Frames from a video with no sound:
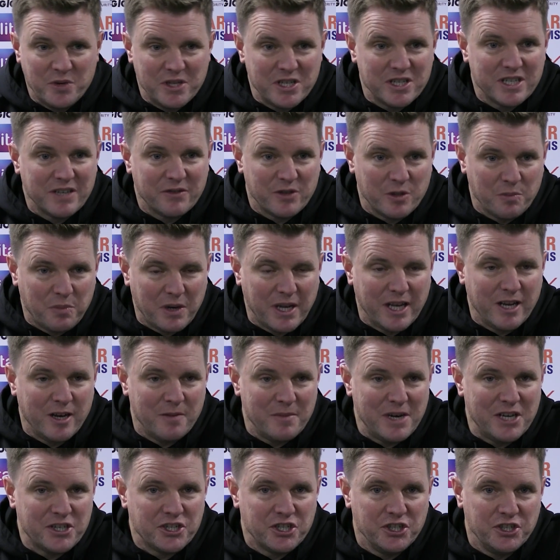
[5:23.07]
We just have to play our
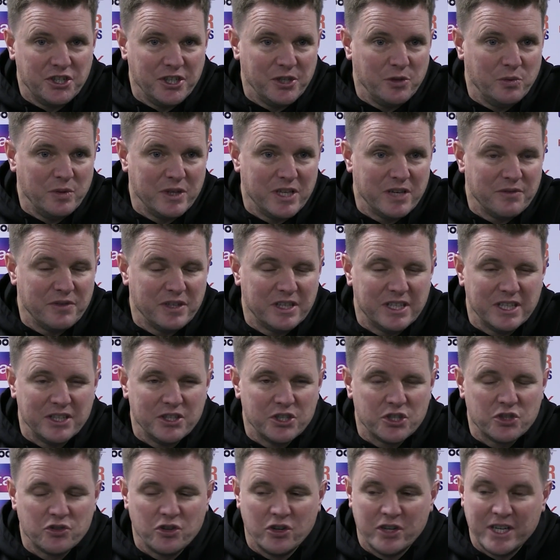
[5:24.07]
match and deal with everything
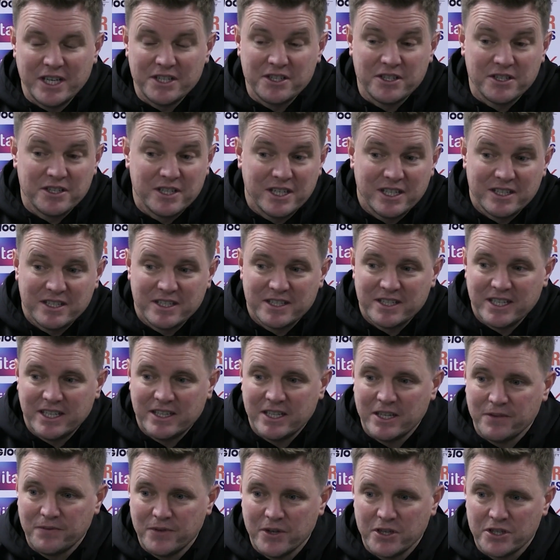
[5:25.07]
that's thrown at us. And as I said,
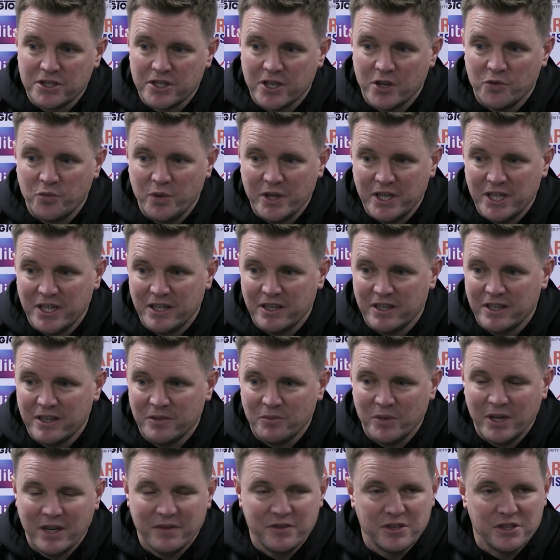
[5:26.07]
in that first half, we didn't,
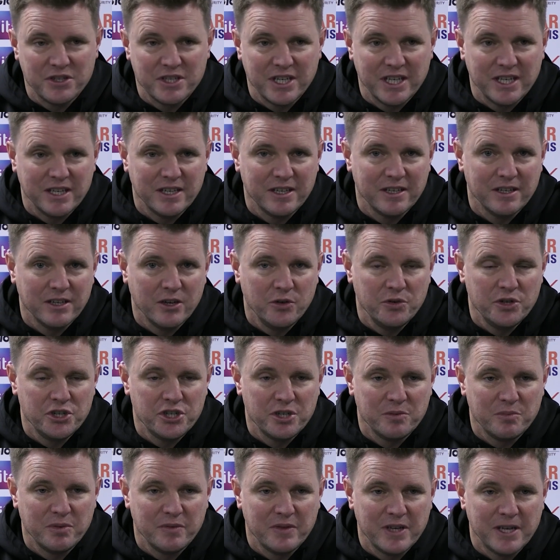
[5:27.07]
and we have to take
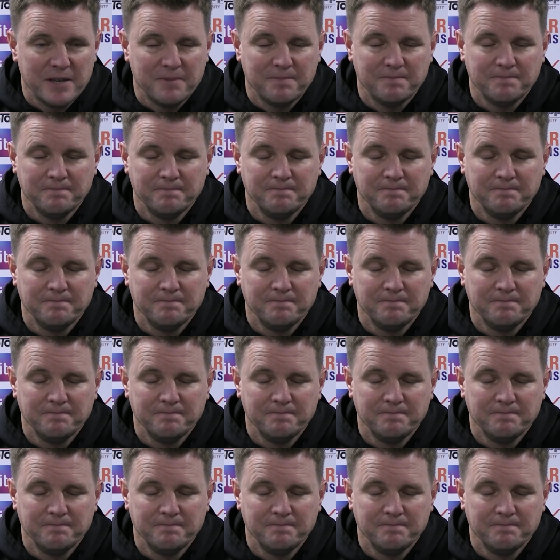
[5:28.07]
ownership of that.